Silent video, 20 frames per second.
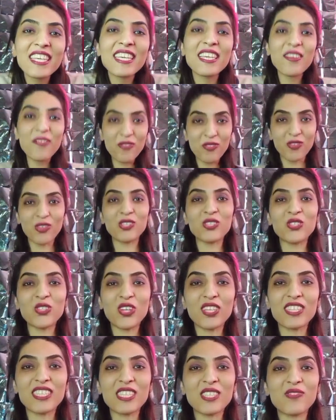If you enjoyed
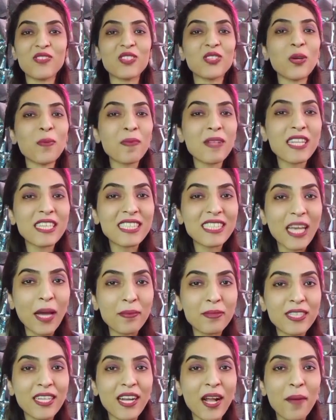this video, please
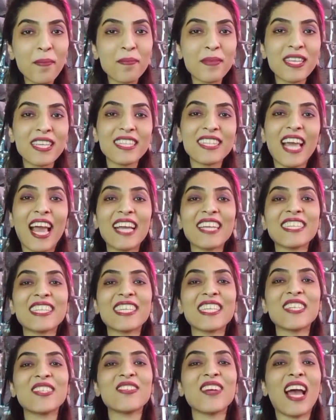subscribe me. Thank
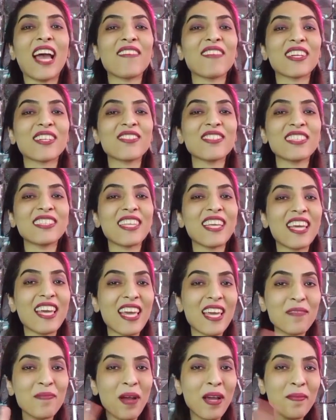you. Have a good day.
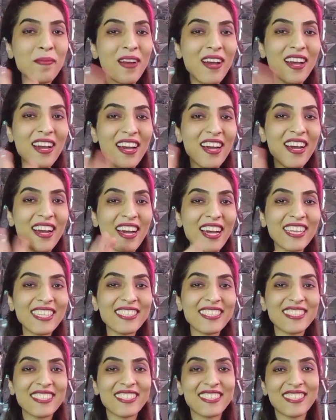
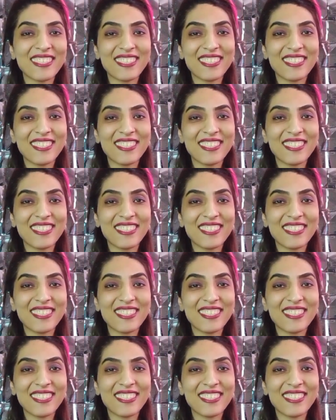Bye-bye.